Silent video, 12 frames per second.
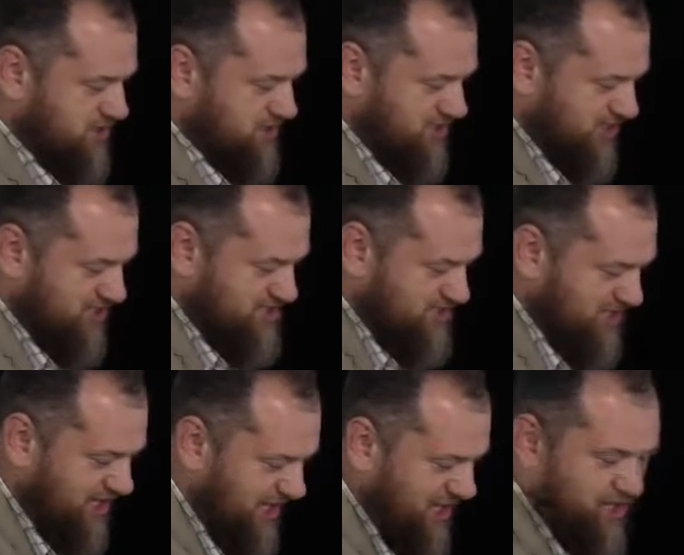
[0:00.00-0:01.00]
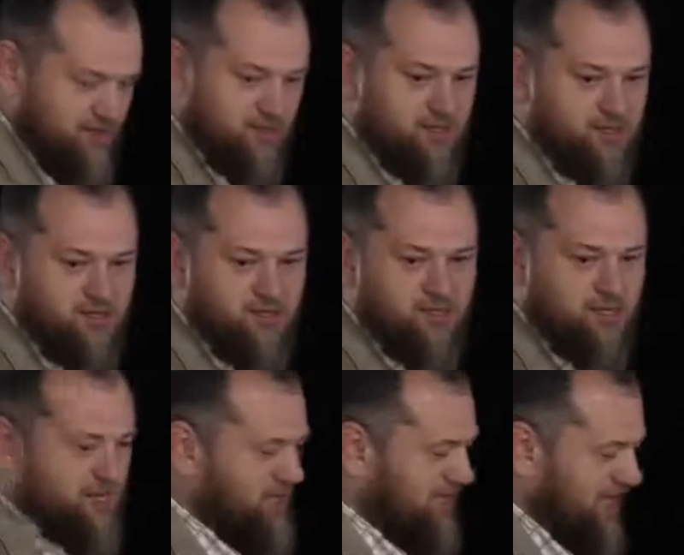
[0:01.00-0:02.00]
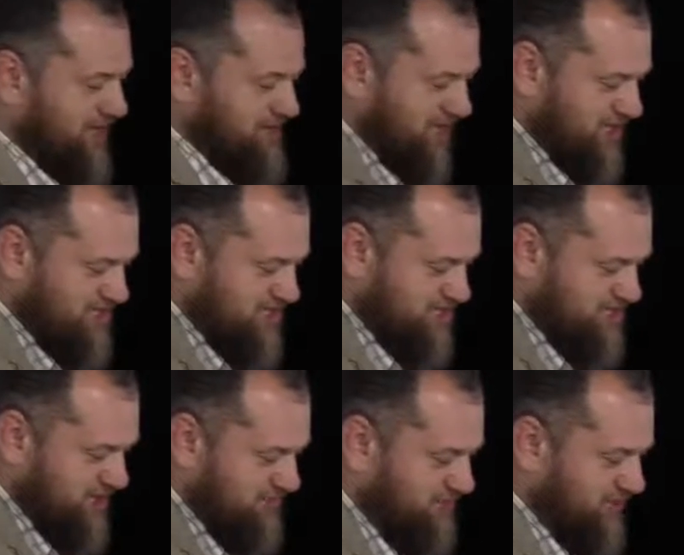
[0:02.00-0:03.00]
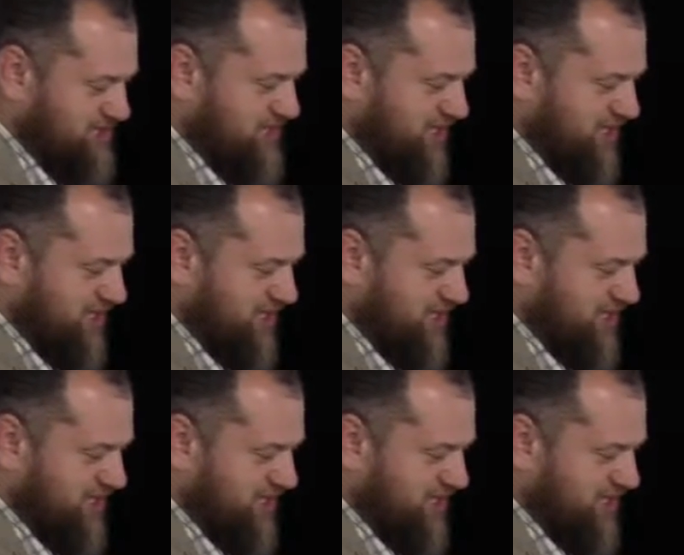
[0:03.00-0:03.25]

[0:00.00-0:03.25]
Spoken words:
There is delay and there is a surplus.